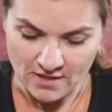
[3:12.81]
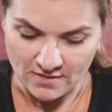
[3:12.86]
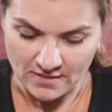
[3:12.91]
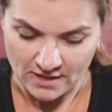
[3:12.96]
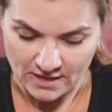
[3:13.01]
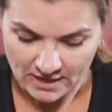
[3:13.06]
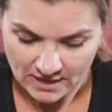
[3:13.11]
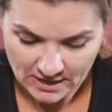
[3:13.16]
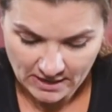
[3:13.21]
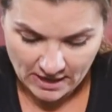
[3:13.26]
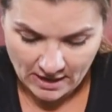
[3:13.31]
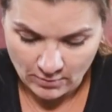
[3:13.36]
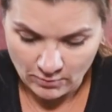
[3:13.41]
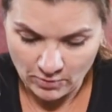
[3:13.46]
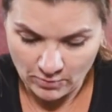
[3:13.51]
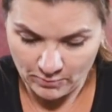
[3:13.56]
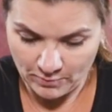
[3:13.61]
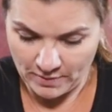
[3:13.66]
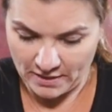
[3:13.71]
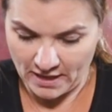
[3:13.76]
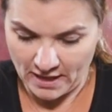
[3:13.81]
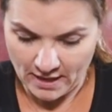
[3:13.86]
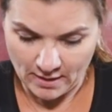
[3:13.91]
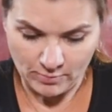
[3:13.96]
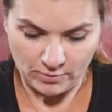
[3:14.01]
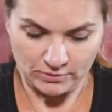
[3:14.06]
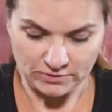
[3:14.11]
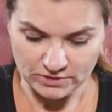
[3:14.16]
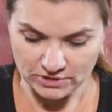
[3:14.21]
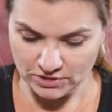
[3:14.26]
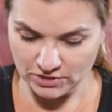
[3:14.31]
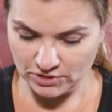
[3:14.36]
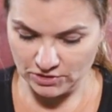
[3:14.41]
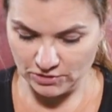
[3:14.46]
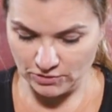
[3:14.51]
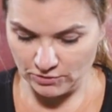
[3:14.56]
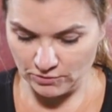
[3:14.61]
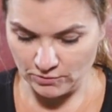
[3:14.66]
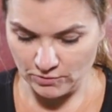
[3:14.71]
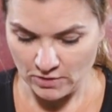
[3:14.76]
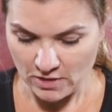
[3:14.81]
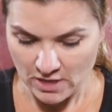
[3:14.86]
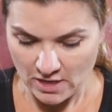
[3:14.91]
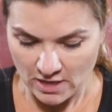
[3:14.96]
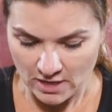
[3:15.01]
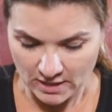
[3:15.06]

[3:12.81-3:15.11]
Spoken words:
that I won't be able to